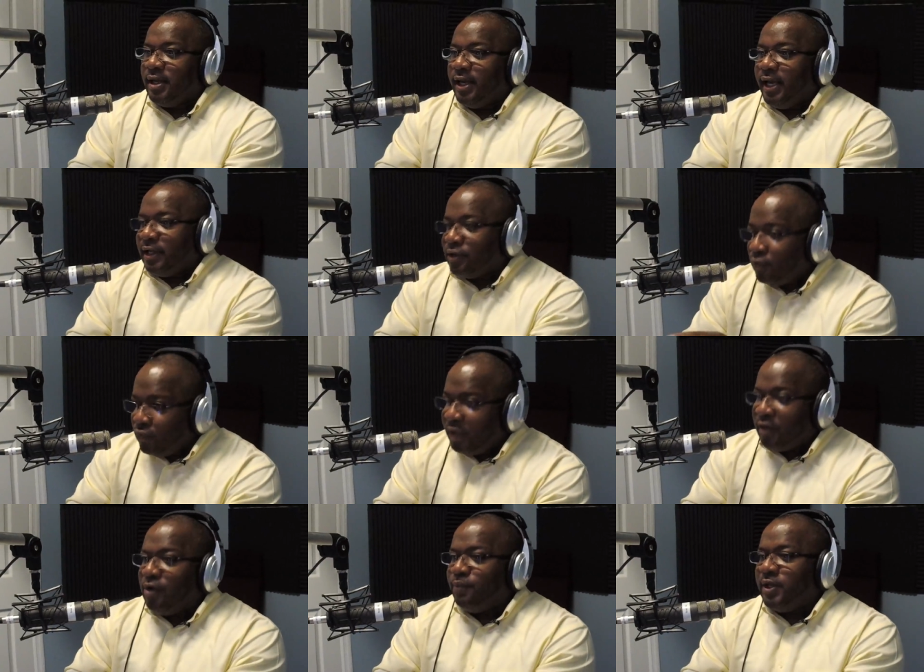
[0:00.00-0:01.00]

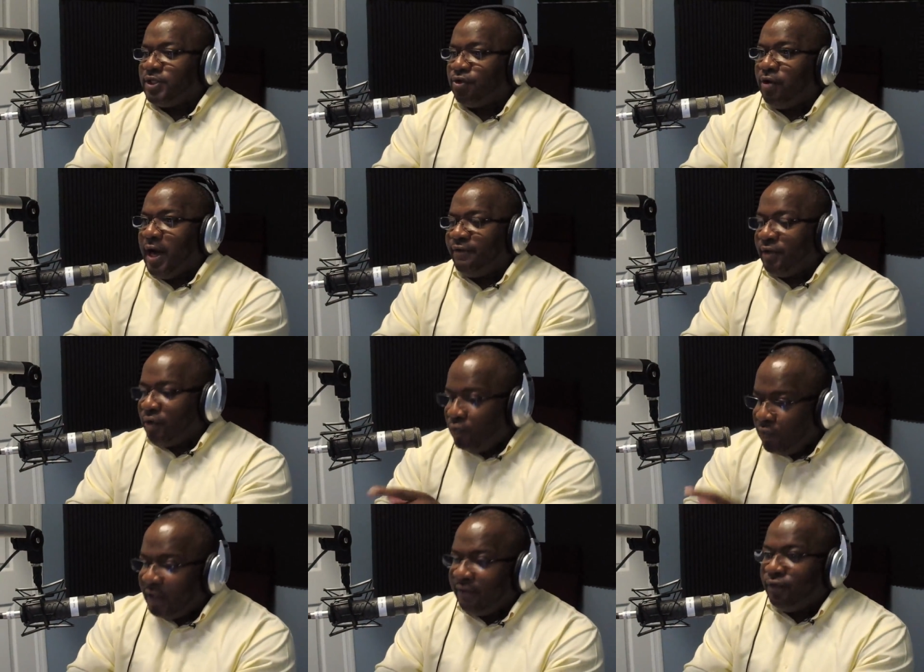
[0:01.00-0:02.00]
including witchcraft,
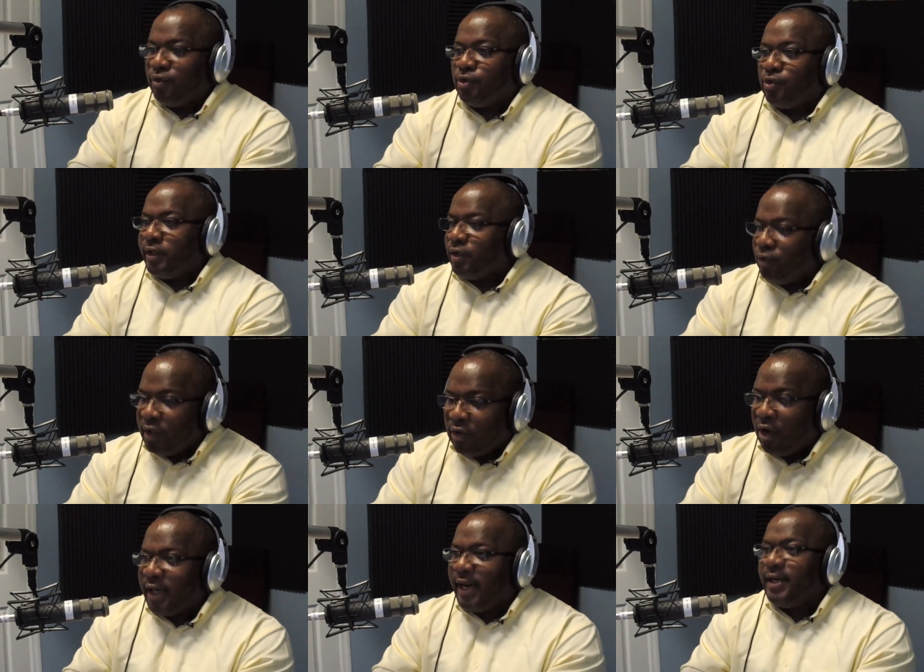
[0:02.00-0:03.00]
including voodoo, including
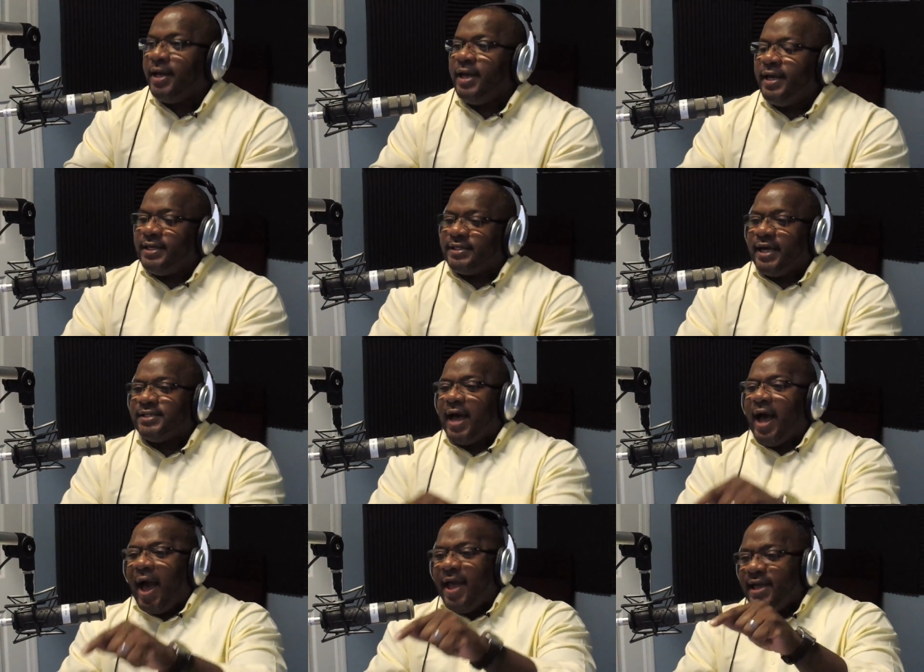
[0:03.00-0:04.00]
all of that, he says,
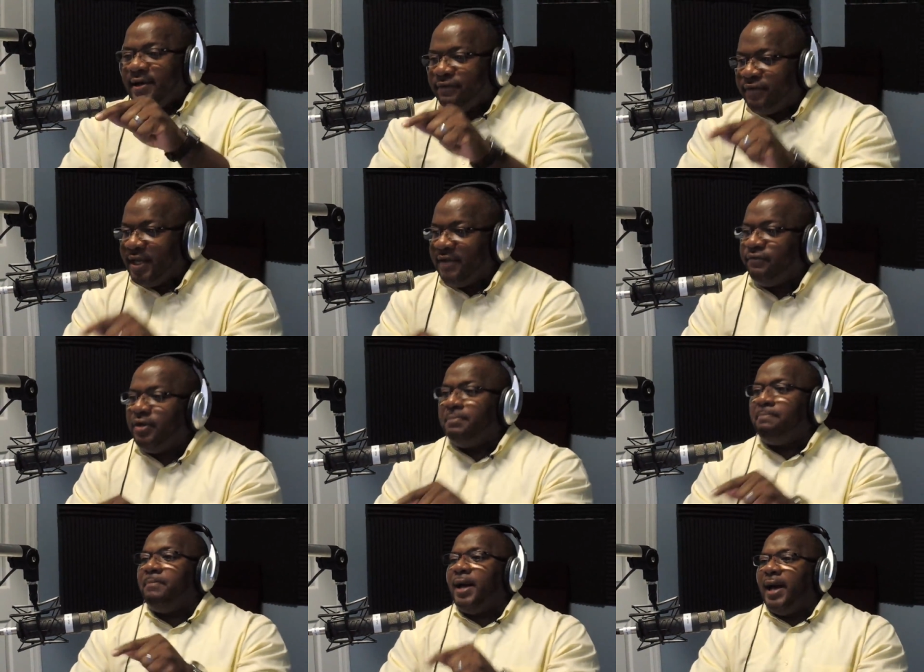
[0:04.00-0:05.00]
I have given
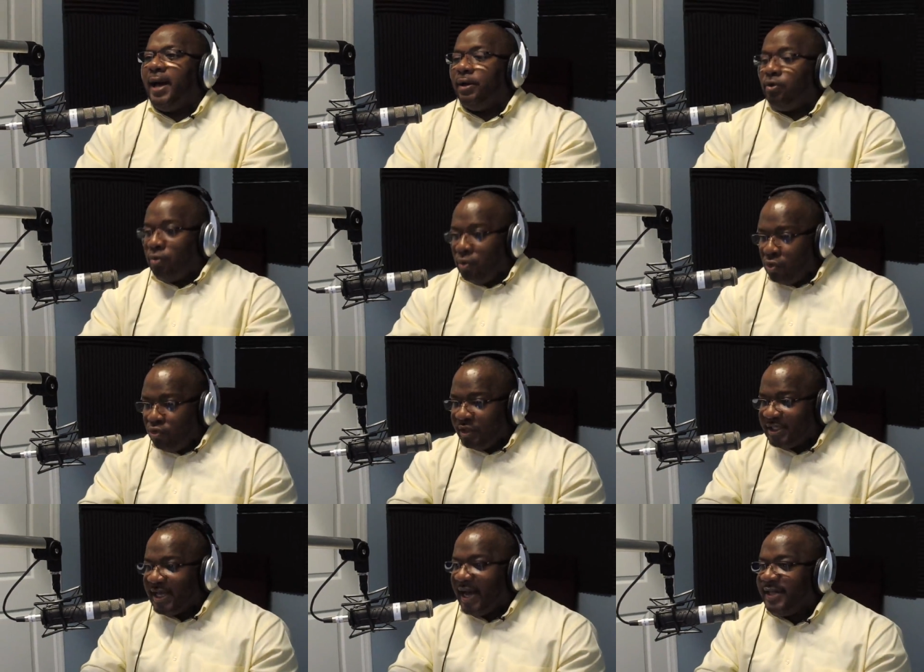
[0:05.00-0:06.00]
man who
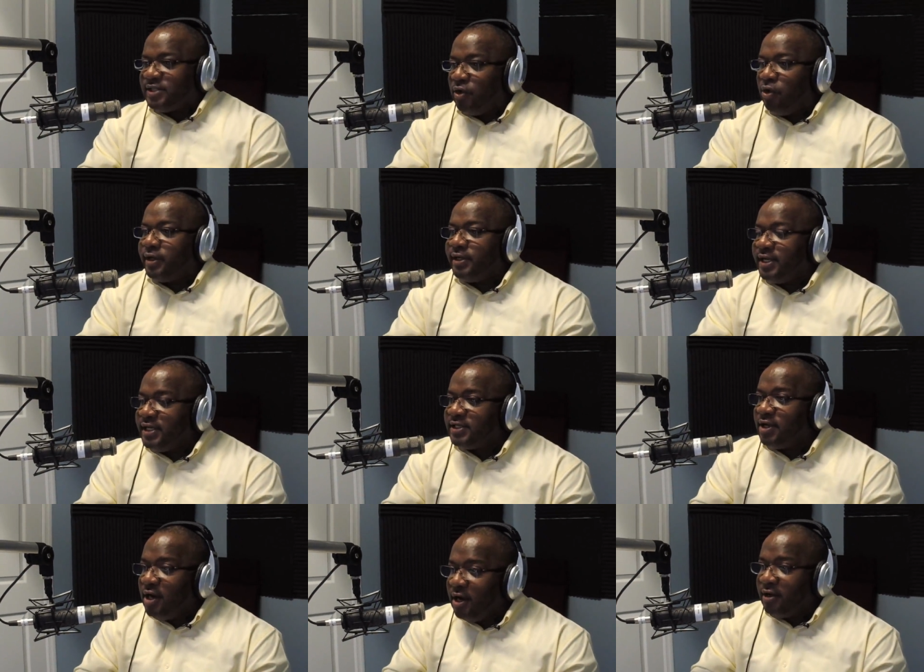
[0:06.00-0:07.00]
resides on this
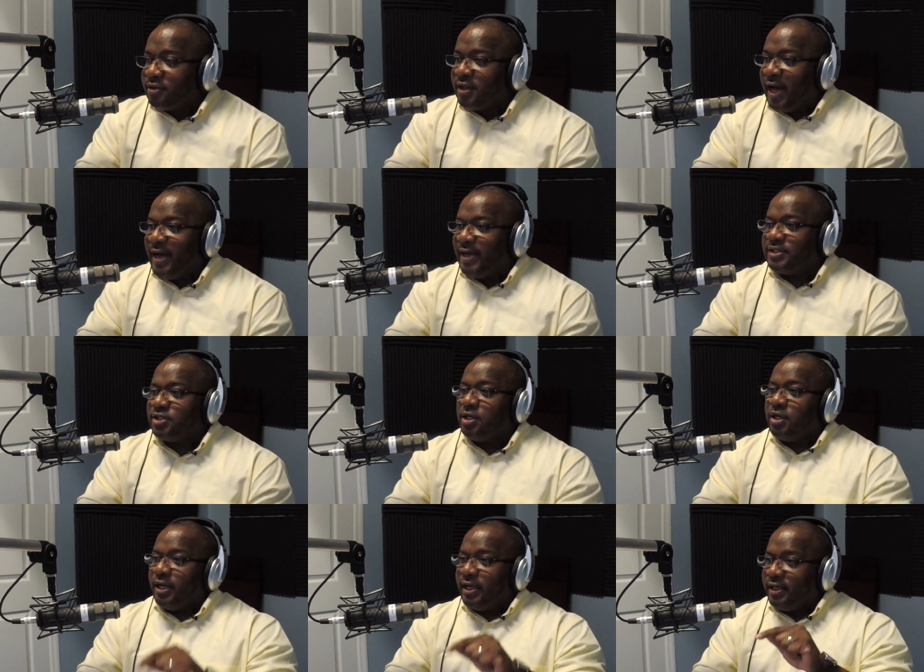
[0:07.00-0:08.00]
earth as
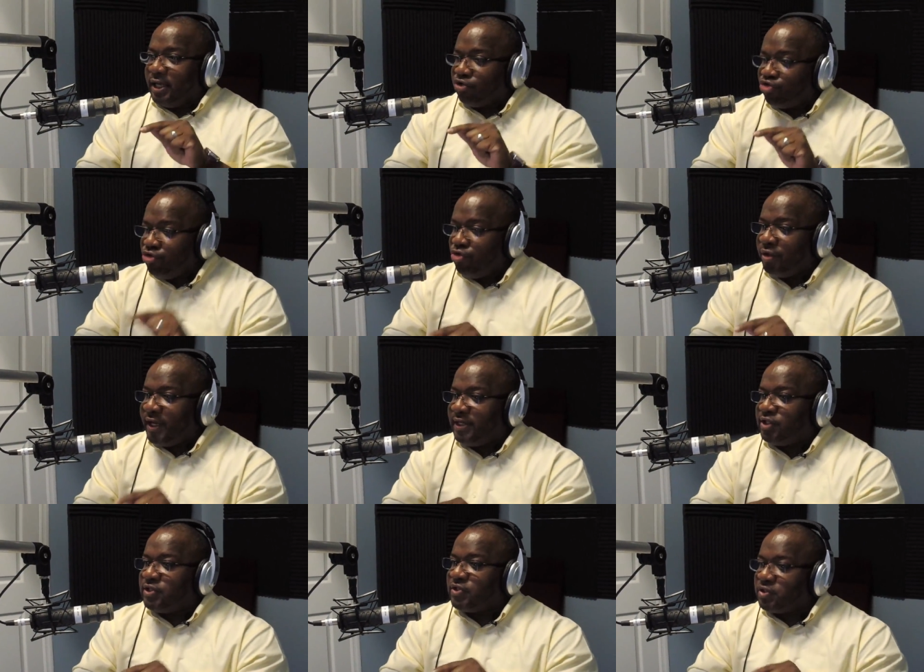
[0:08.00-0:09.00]
in their true
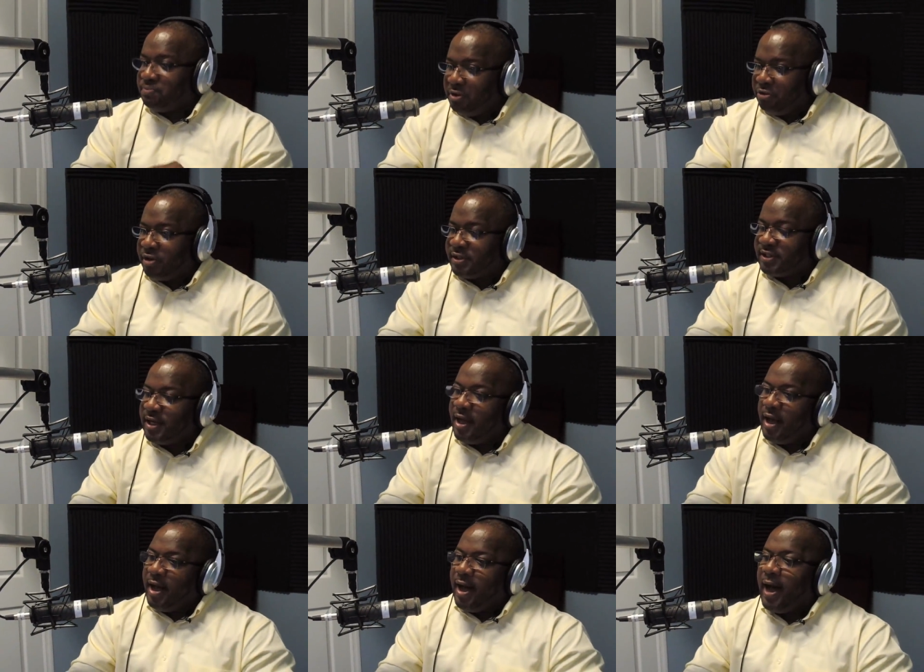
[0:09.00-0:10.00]
nature spirits
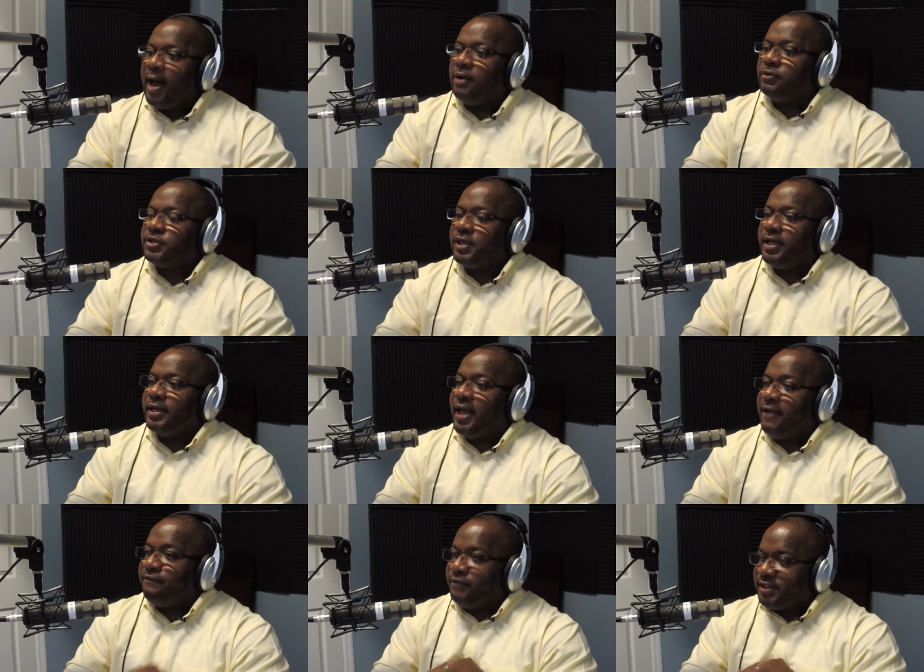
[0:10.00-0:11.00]
housed in
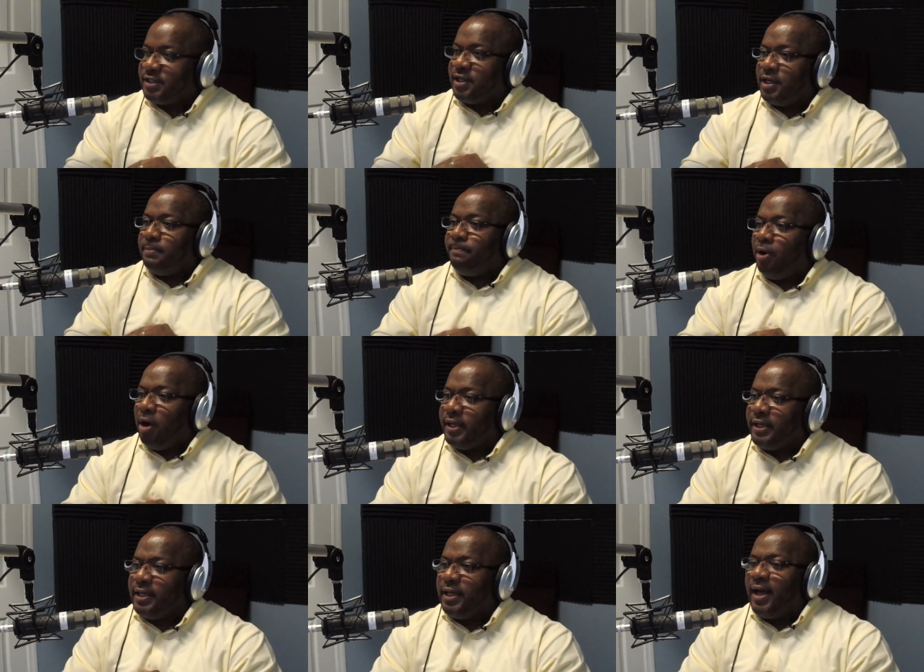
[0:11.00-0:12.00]
a physical
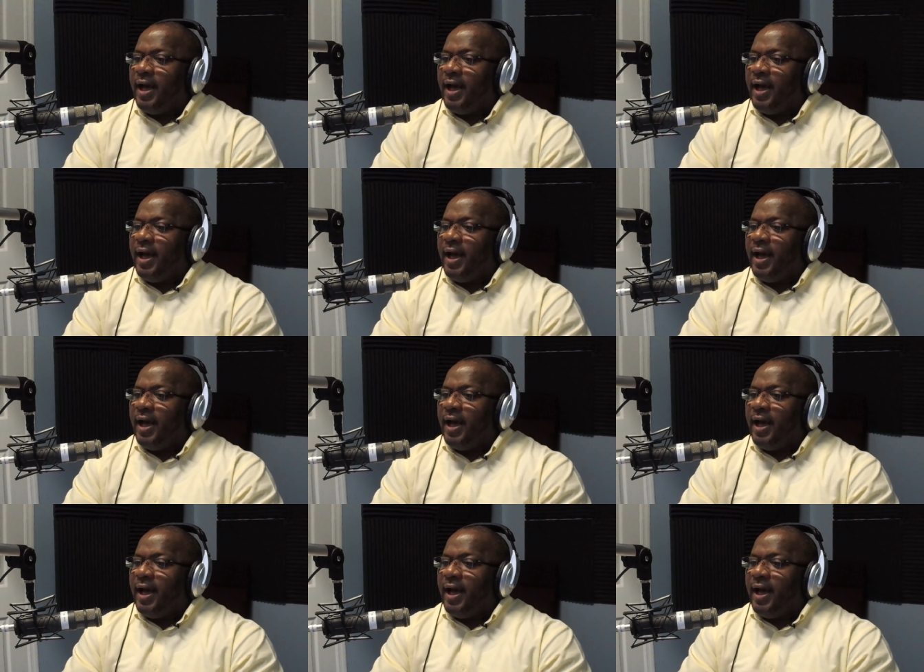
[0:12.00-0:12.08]
body